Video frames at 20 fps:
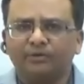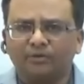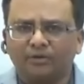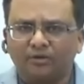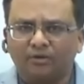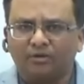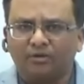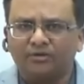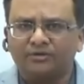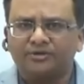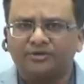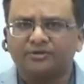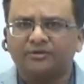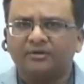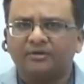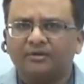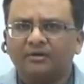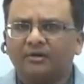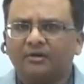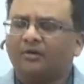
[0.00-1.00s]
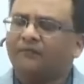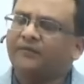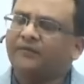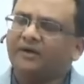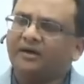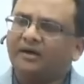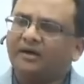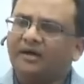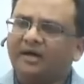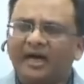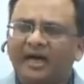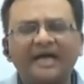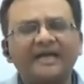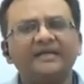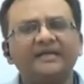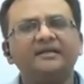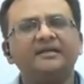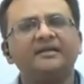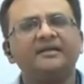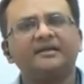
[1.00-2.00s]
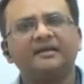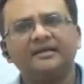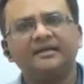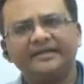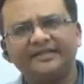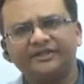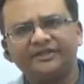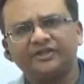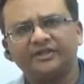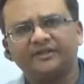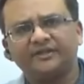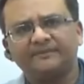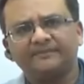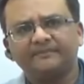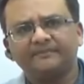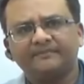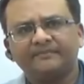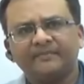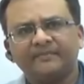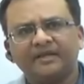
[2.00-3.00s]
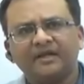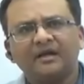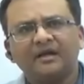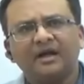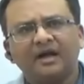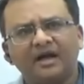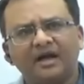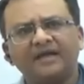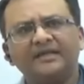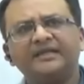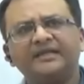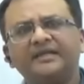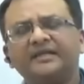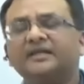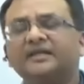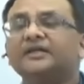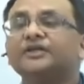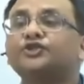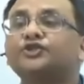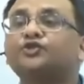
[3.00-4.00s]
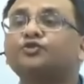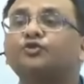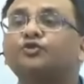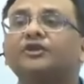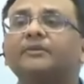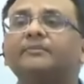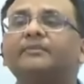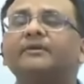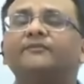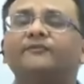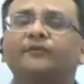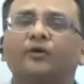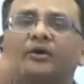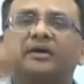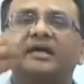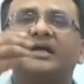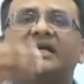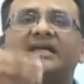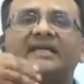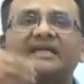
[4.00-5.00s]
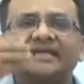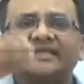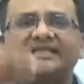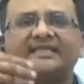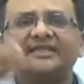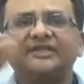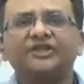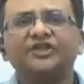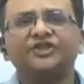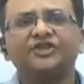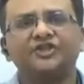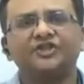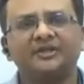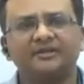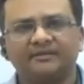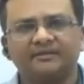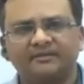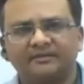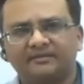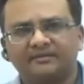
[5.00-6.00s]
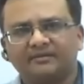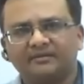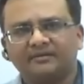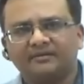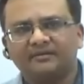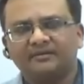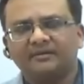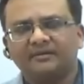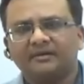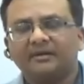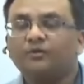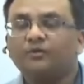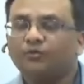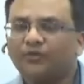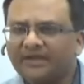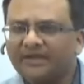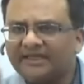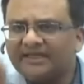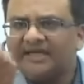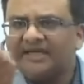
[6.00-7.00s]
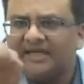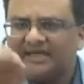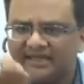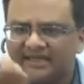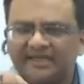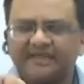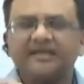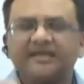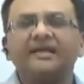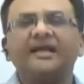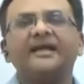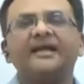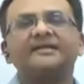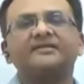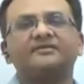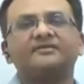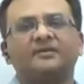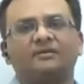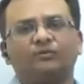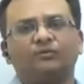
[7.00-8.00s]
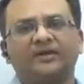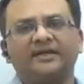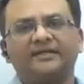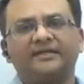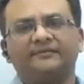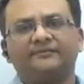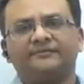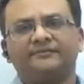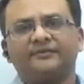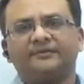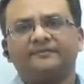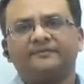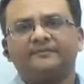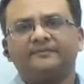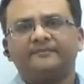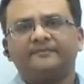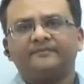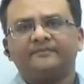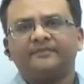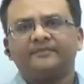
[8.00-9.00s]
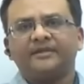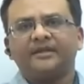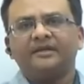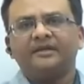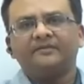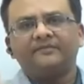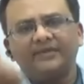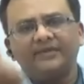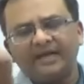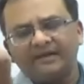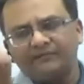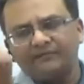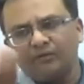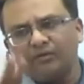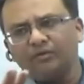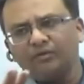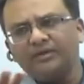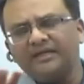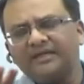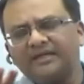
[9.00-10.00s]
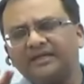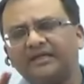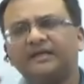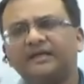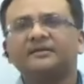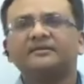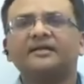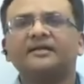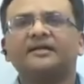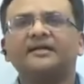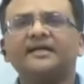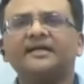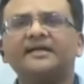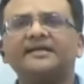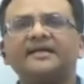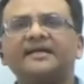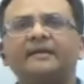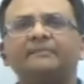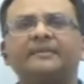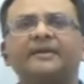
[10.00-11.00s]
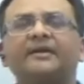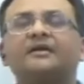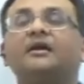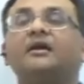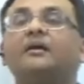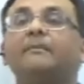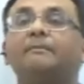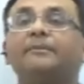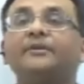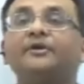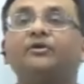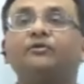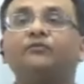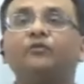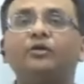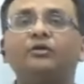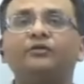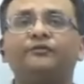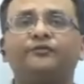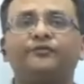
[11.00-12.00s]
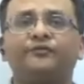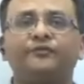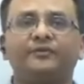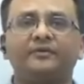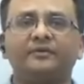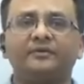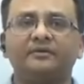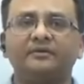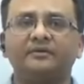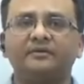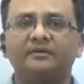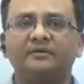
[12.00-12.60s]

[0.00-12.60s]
monologues of a high lyrical nature. highly suitable for recitation, very little has survived. We have only the great epic Beowulf,